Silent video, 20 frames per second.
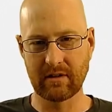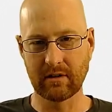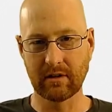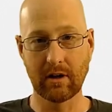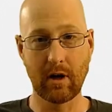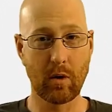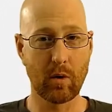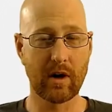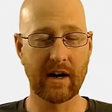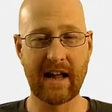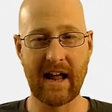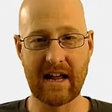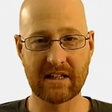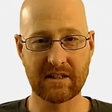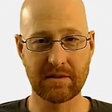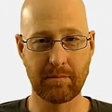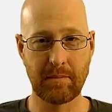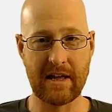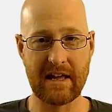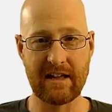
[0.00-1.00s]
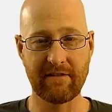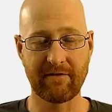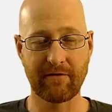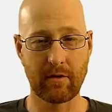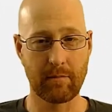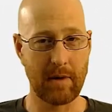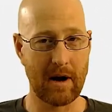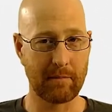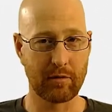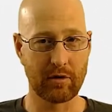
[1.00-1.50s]
lowercase p
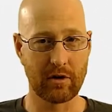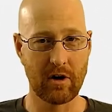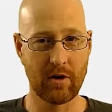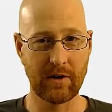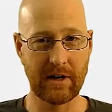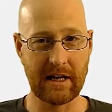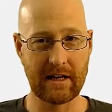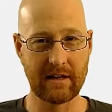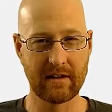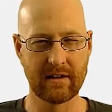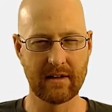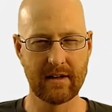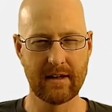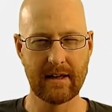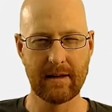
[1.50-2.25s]
for pepperoni,